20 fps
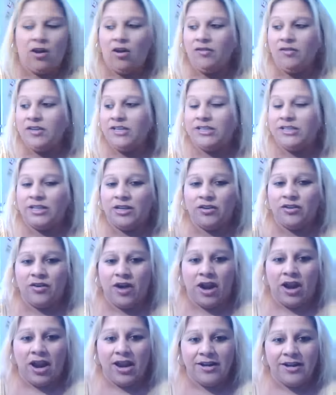all these other
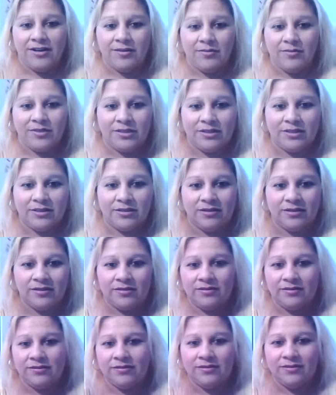items
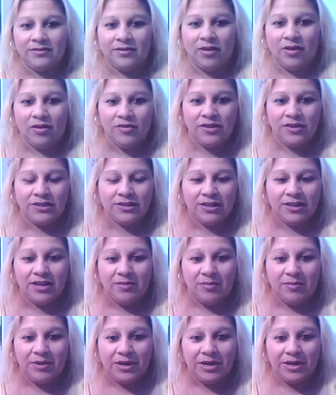on this
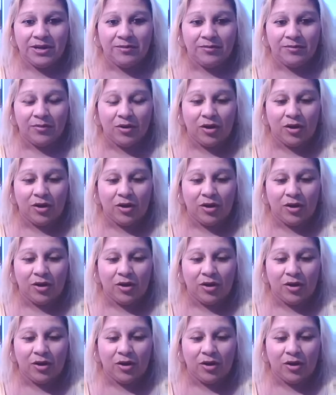Clip It Up